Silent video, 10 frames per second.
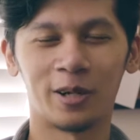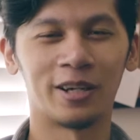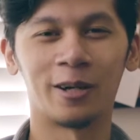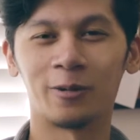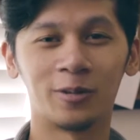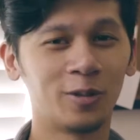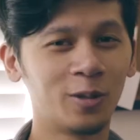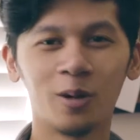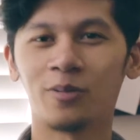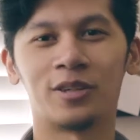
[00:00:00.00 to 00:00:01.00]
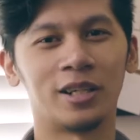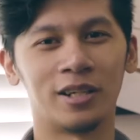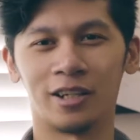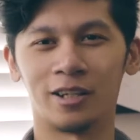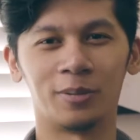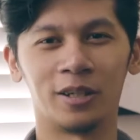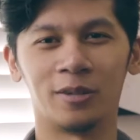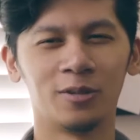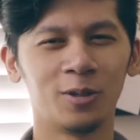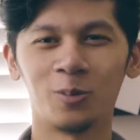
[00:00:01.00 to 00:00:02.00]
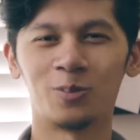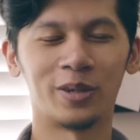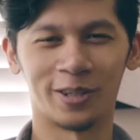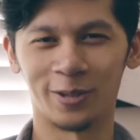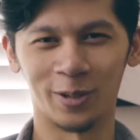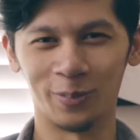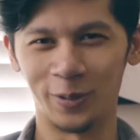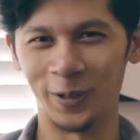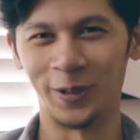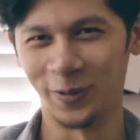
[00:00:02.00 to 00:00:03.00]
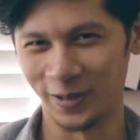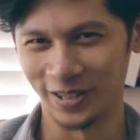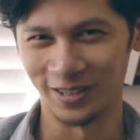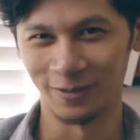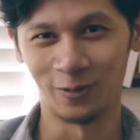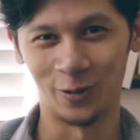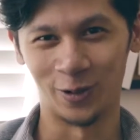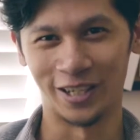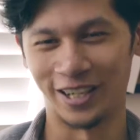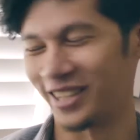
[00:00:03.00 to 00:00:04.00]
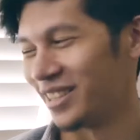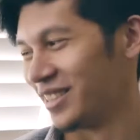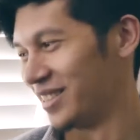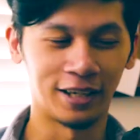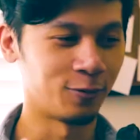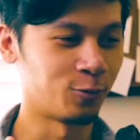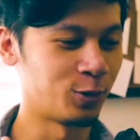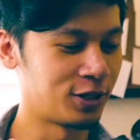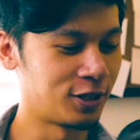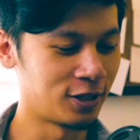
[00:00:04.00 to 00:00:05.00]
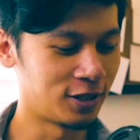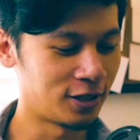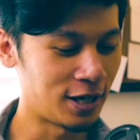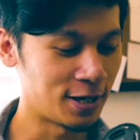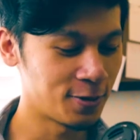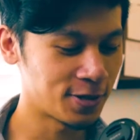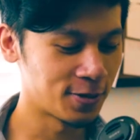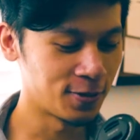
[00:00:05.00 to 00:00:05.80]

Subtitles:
right now, go for 1080p. Don't break your computer with the 4K. And with the iOS